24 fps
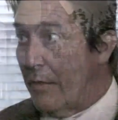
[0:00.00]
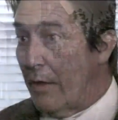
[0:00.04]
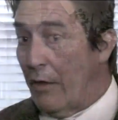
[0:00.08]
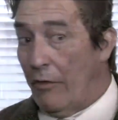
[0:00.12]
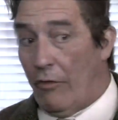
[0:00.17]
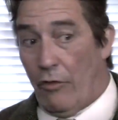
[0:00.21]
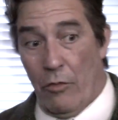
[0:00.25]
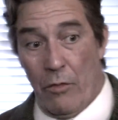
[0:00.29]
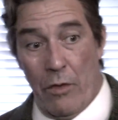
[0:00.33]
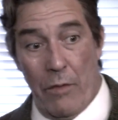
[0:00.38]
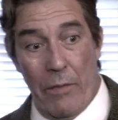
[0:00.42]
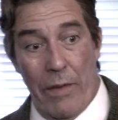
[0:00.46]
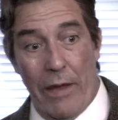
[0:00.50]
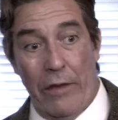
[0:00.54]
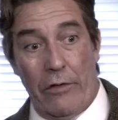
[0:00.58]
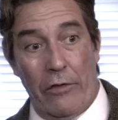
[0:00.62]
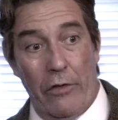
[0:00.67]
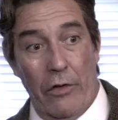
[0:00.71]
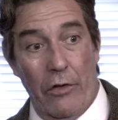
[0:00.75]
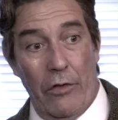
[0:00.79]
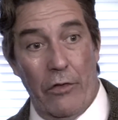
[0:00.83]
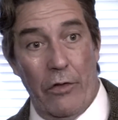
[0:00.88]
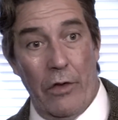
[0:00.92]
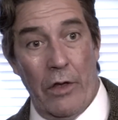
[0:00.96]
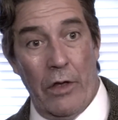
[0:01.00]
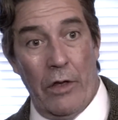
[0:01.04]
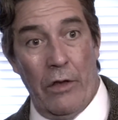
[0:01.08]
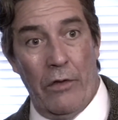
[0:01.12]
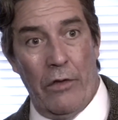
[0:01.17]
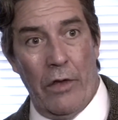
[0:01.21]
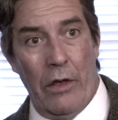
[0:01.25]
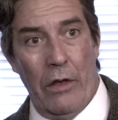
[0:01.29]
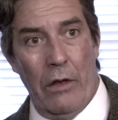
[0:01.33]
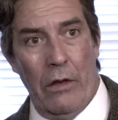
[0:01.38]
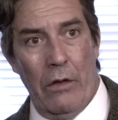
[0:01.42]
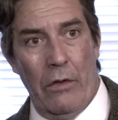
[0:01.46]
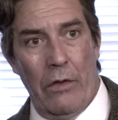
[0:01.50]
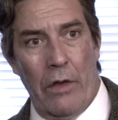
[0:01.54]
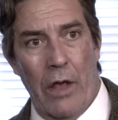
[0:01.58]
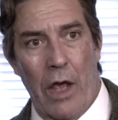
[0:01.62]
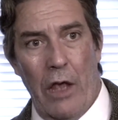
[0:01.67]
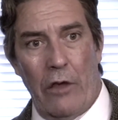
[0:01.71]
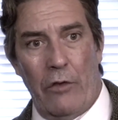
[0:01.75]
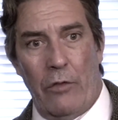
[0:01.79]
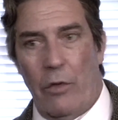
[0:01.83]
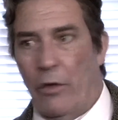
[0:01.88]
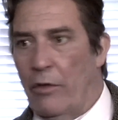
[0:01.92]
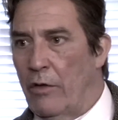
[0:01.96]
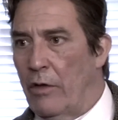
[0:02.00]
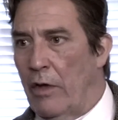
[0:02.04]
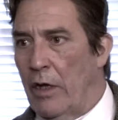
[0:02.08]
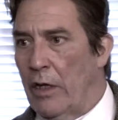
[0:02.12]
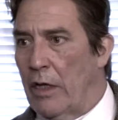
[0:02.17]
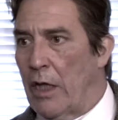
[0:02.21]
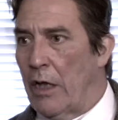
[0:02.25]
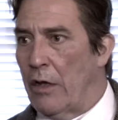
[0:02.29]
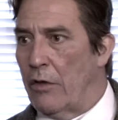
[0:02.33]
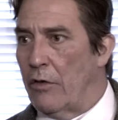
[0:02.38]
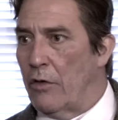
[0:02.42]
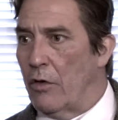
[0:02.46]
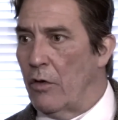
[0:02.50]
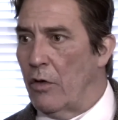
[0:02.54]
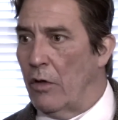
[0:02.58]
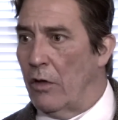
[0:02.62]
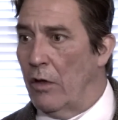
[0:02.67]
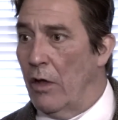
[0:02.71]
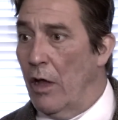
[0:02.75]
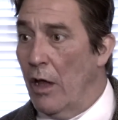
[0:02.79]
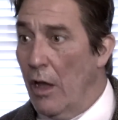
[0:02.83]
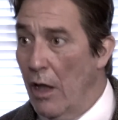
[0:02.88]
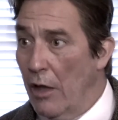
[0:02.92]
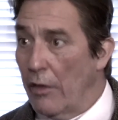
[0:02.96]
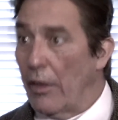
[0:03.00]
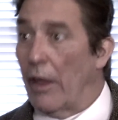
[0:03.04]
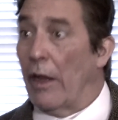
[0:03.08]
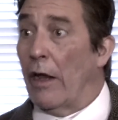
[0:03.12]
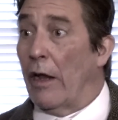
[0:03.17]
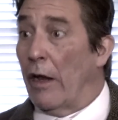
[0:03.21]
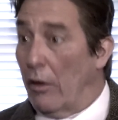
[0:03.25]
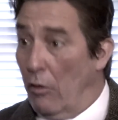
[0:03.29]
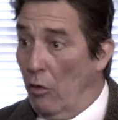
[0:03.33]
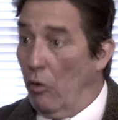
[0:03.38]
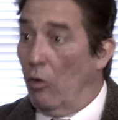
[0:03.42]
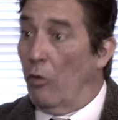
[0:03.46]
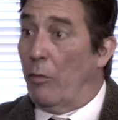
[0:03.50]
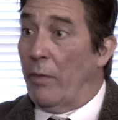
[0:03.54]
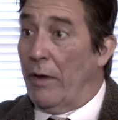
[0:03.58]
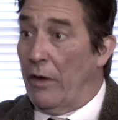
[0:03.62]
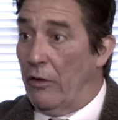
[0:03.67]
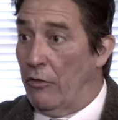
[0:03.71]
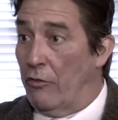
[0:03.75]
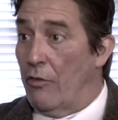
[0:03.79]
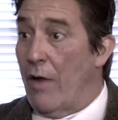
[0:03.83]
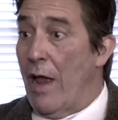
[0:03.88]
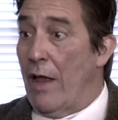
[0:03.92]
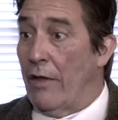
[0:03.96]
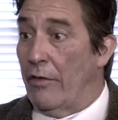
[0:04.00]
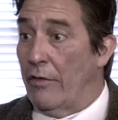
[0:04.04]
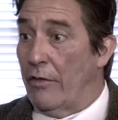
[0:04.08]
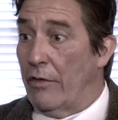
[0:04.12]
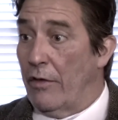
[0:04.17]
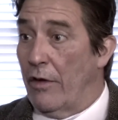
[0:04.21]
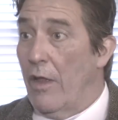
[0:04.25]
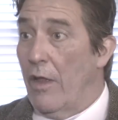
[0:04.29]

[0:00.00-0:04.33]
there should be pictures, and said, oh, the house wasn't like that at all, that it had all been dressed.